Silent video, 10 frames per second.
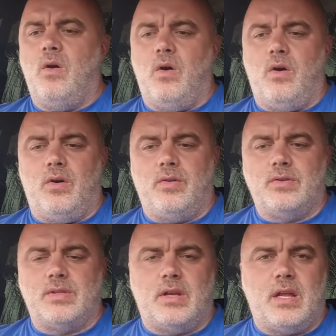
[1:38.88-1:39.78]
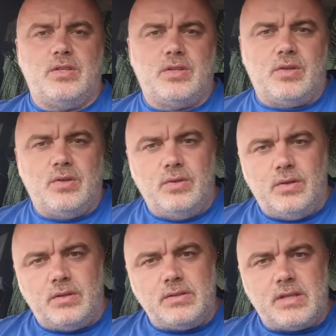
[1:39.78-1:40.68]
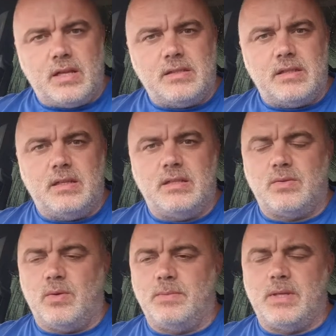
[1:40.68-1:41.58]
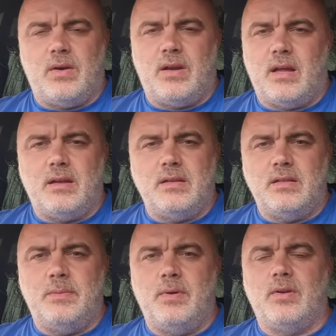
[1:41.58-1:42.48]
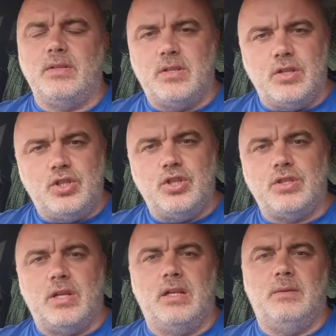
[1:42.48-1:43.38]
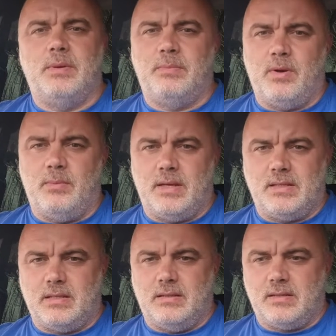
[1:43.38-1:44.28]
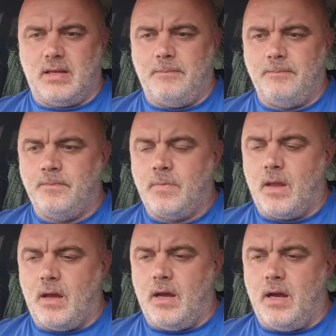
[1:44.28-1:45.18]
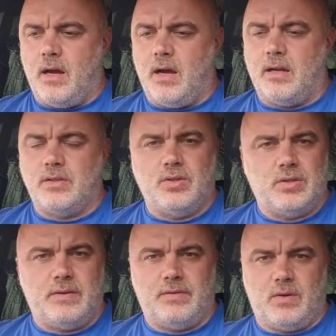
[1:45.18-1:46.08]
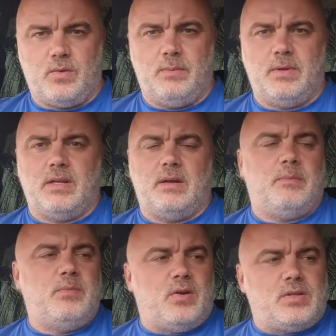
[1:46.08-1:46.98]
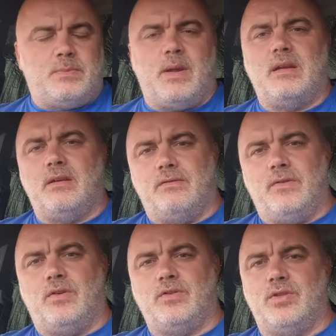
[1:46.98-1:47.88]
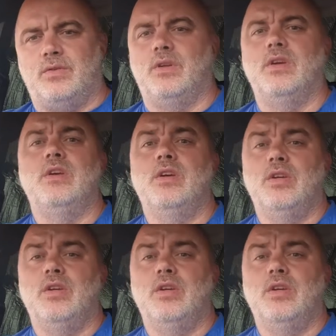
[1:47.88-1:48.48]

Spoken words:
or there's an engine coolant sensor needs swapped out. And to be honest, they're just a little bit beyond my skill set. And I don't have the equipment, and I'm not spending a fortune